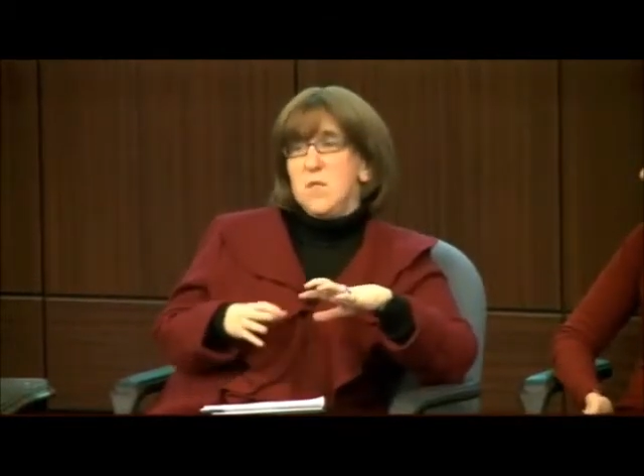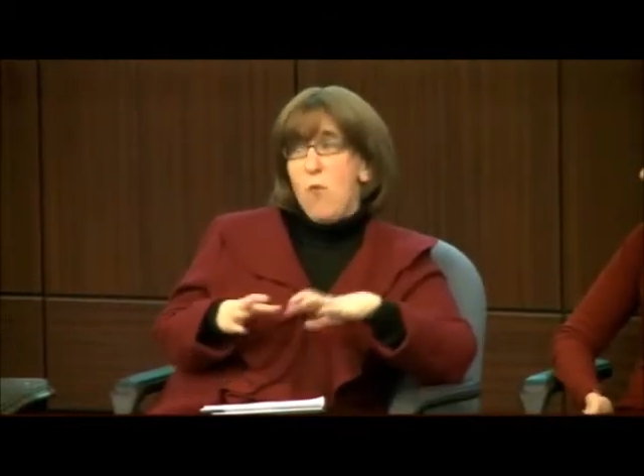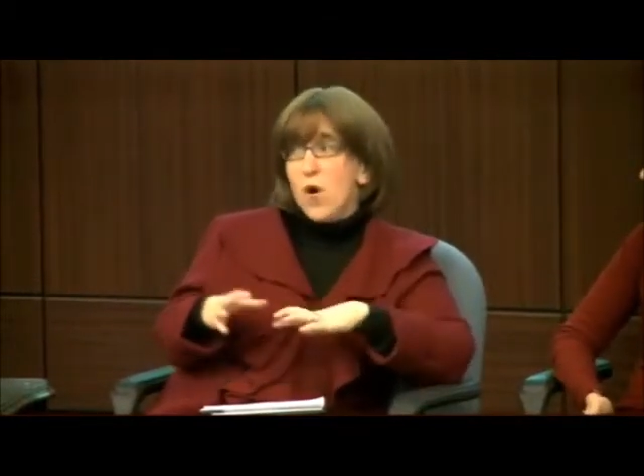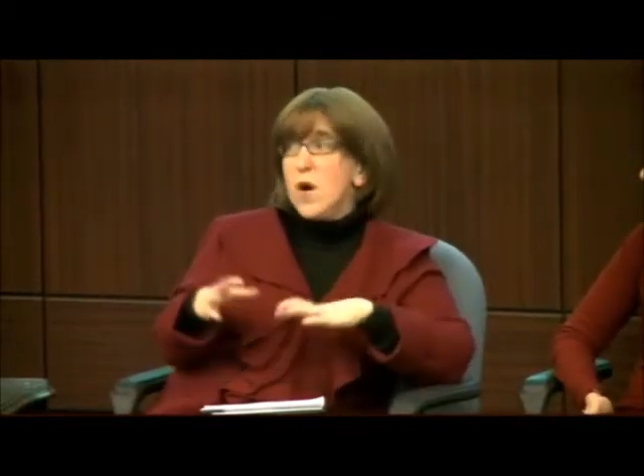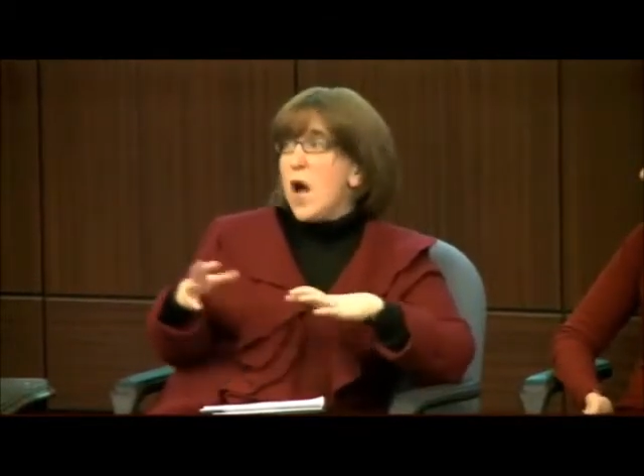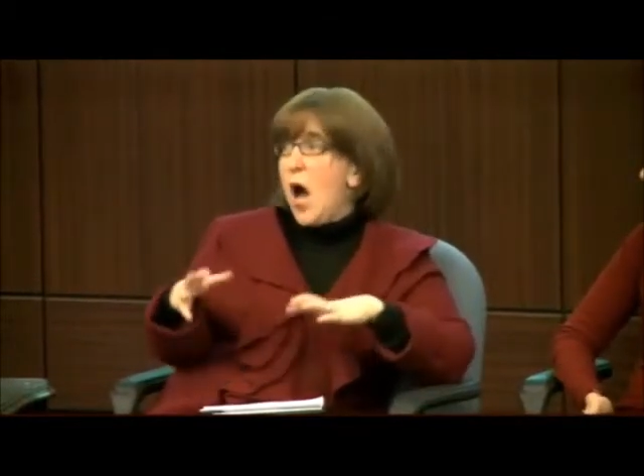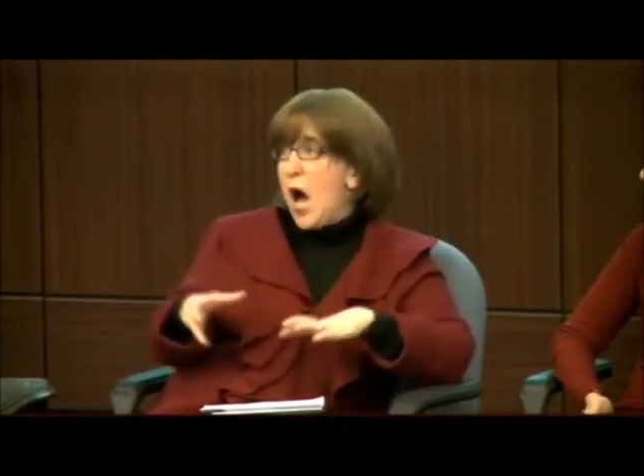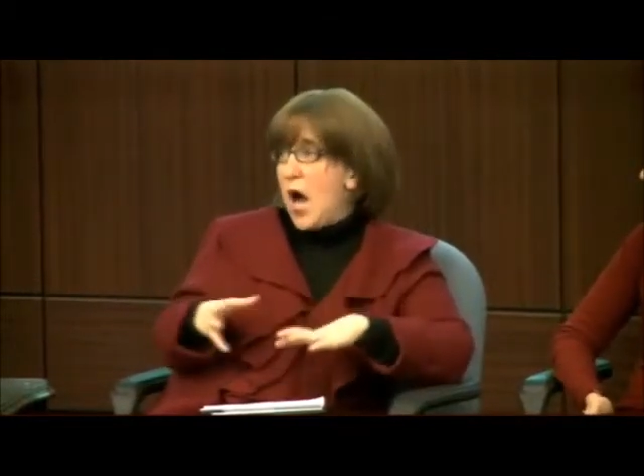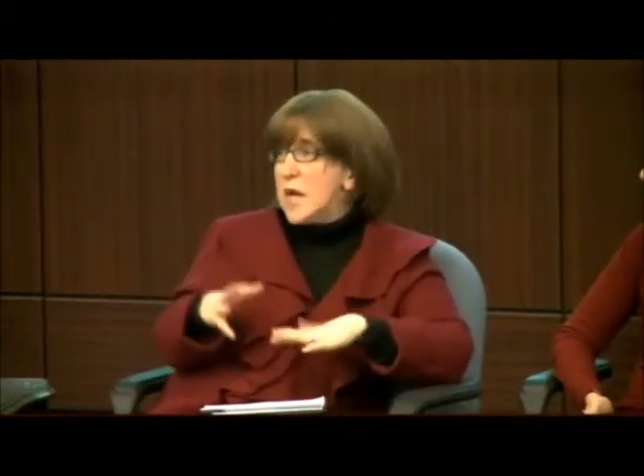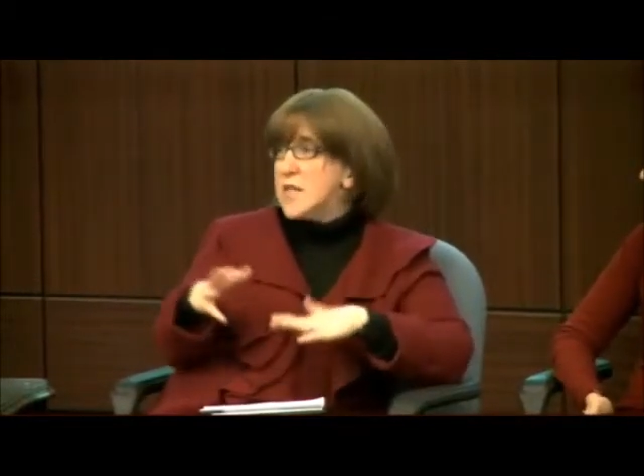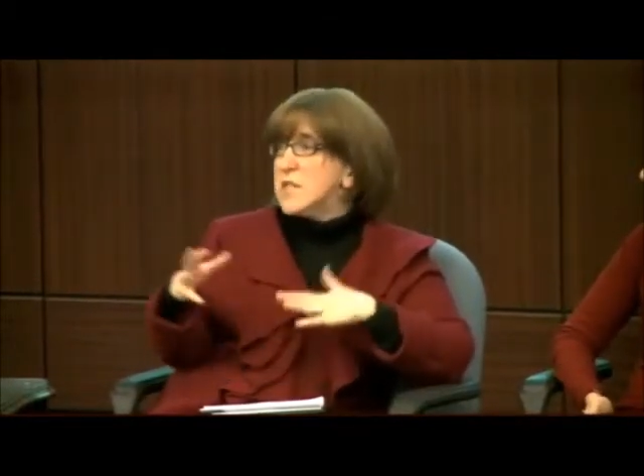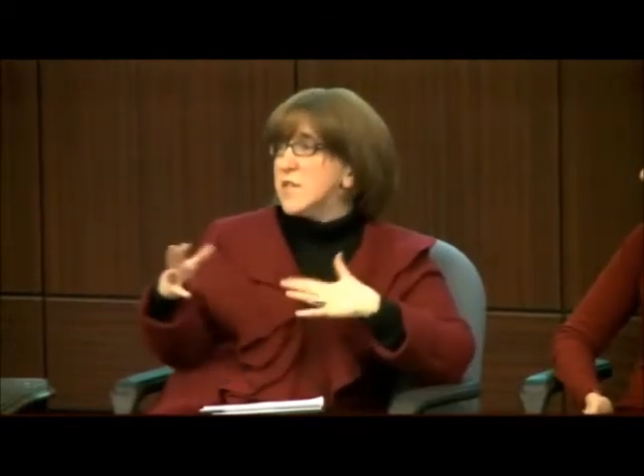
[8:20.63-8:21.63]
more
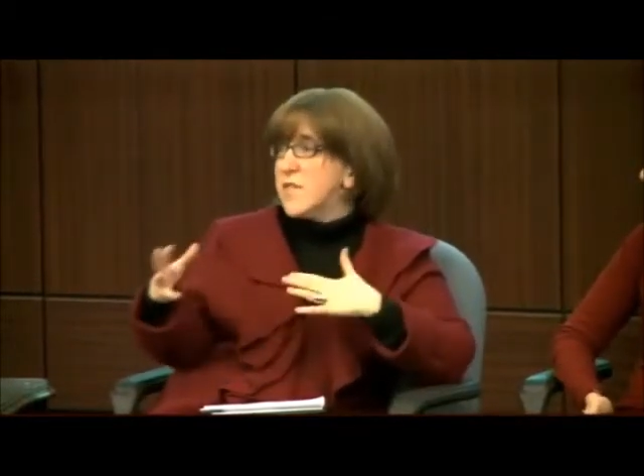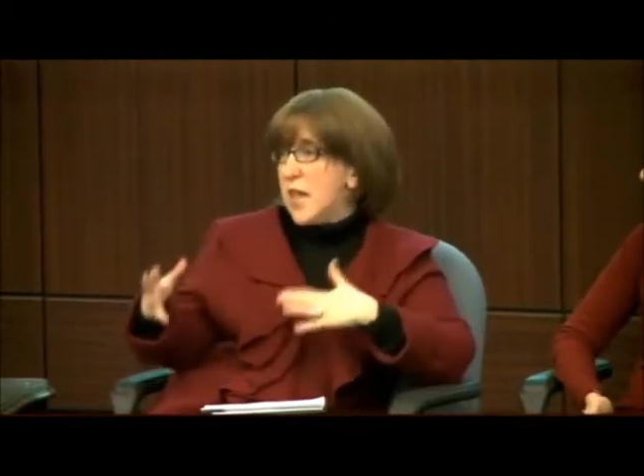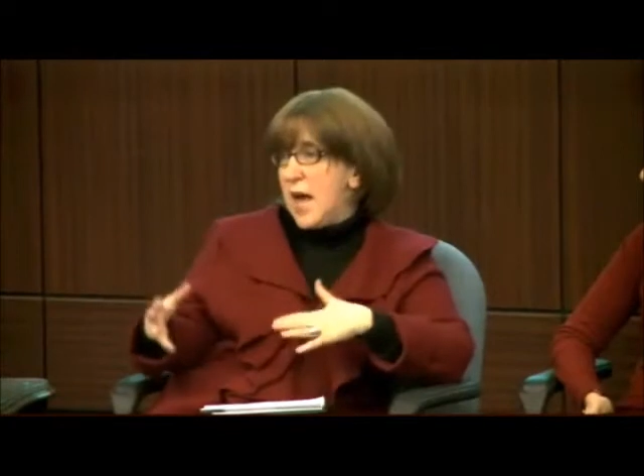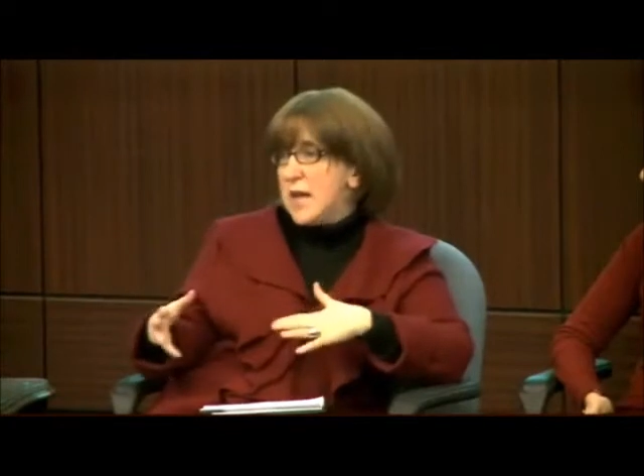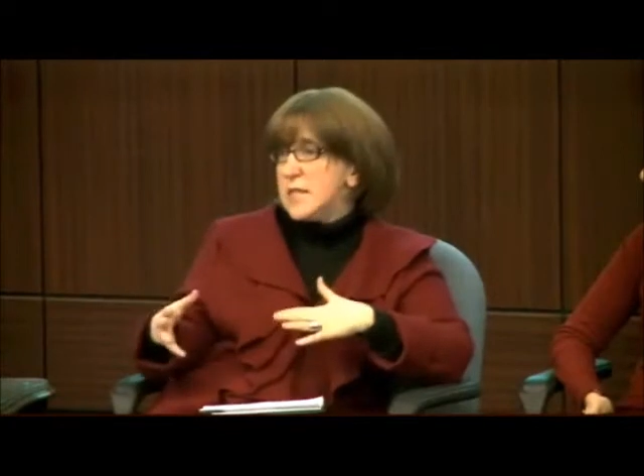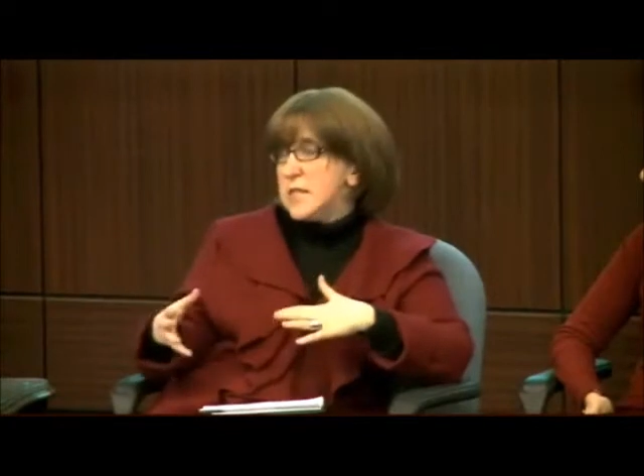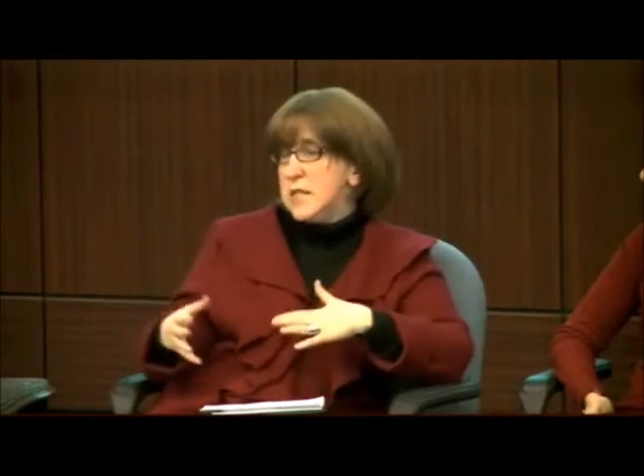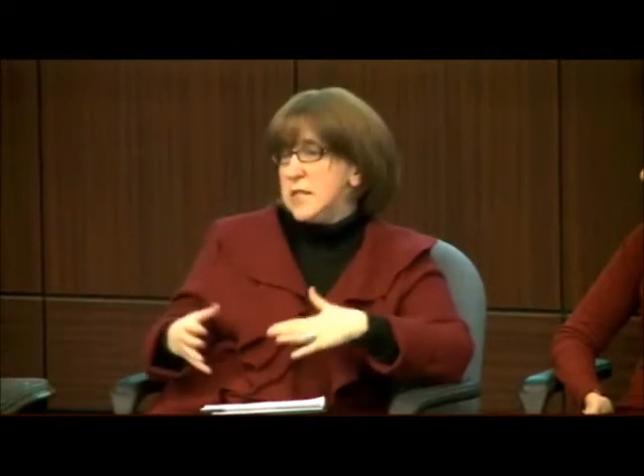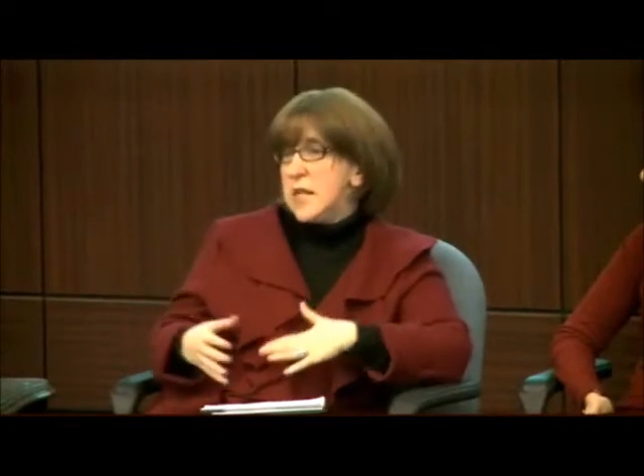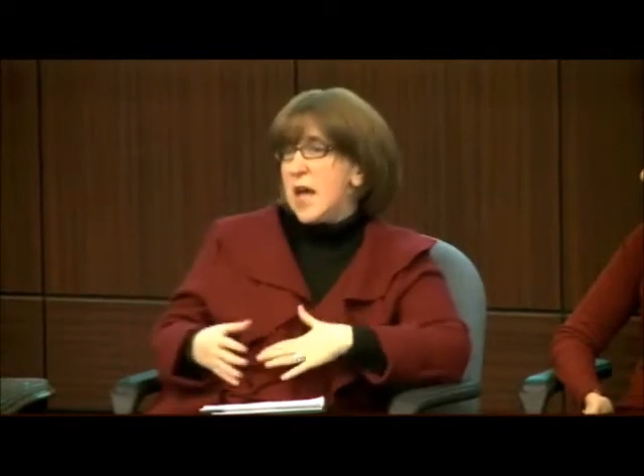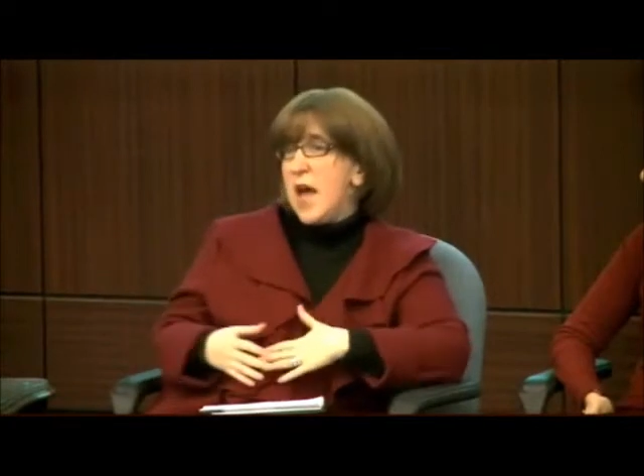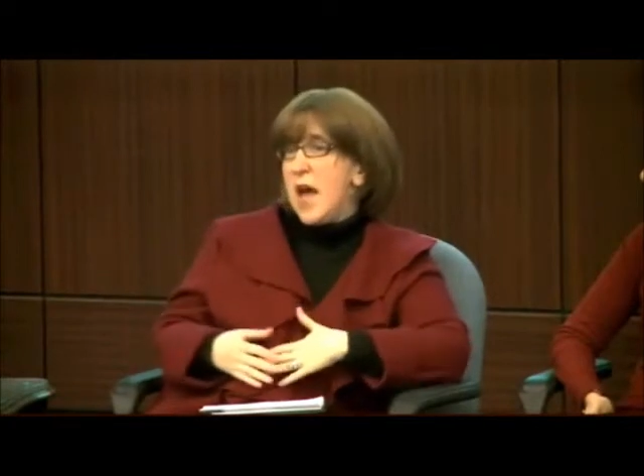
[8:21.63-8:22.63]
kinds of classes